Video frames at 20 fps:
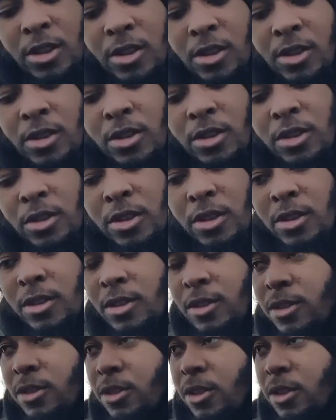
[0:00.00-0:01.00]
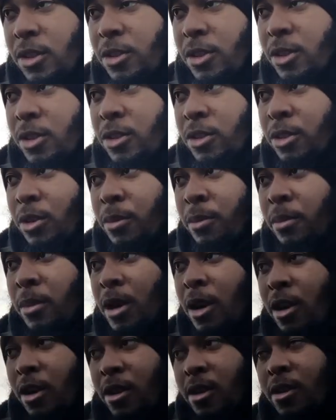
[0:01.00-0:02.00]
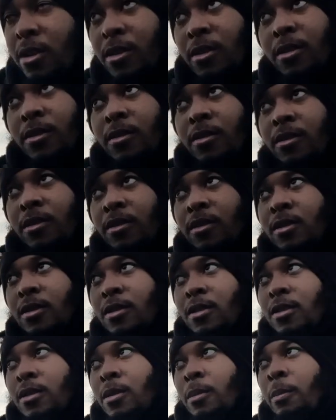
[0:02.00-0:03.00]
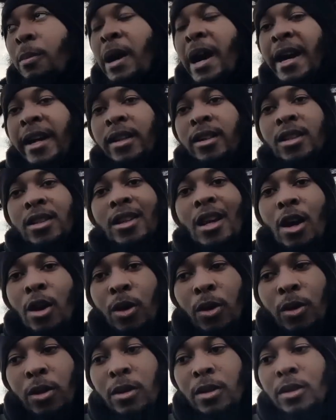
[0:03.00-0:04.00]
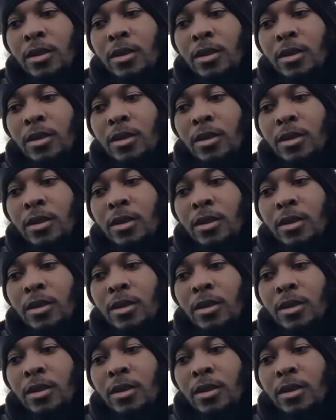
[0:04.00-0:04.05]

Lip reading: mark to buy and sell.